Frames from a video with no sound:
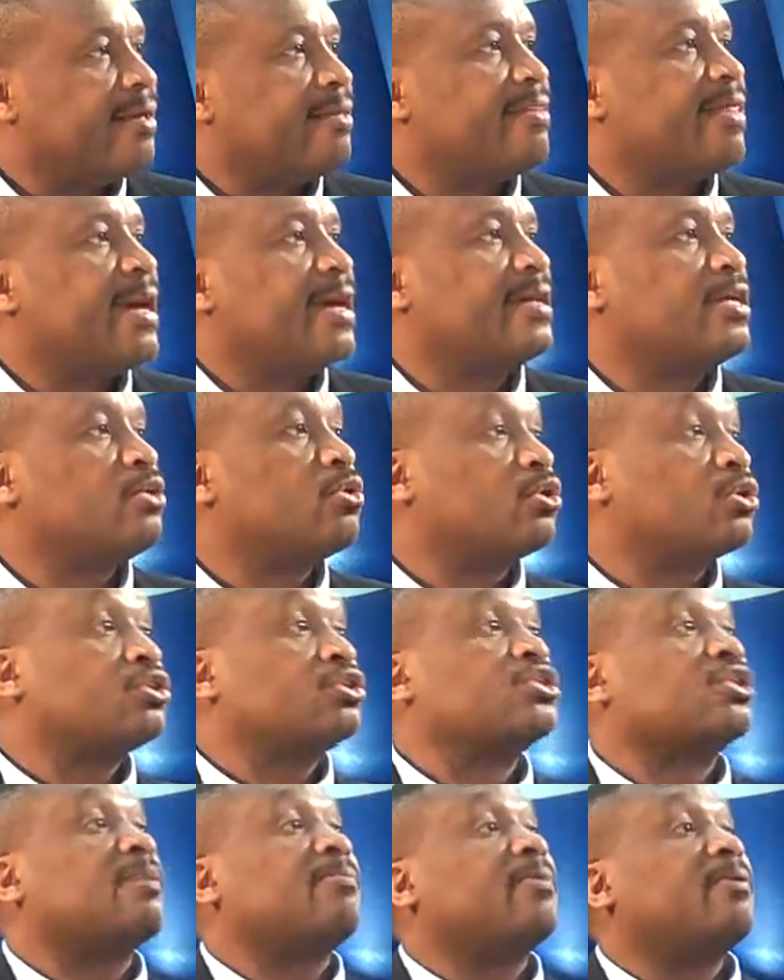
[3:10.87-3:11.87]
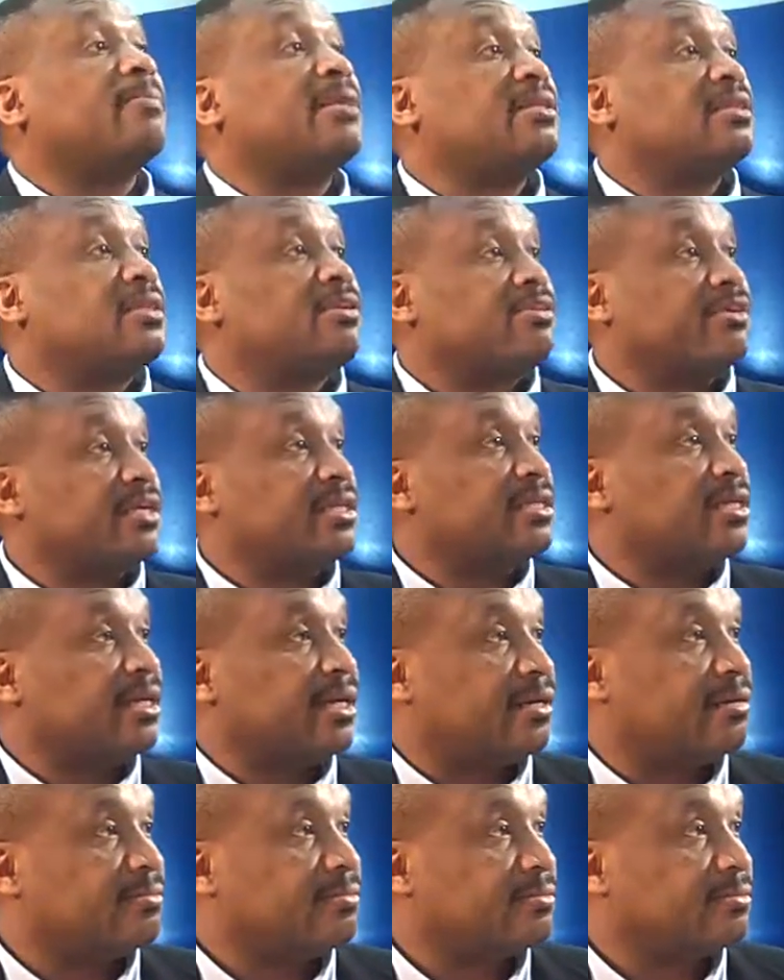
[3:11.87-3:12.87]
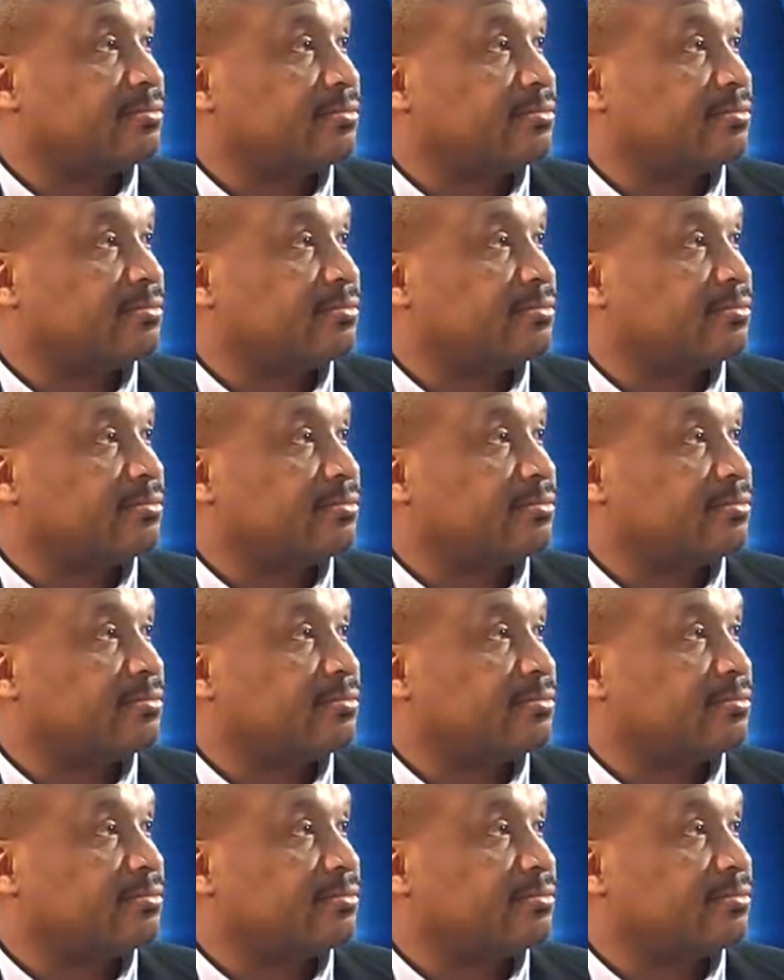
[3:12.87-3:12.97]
that in order to supplement their income,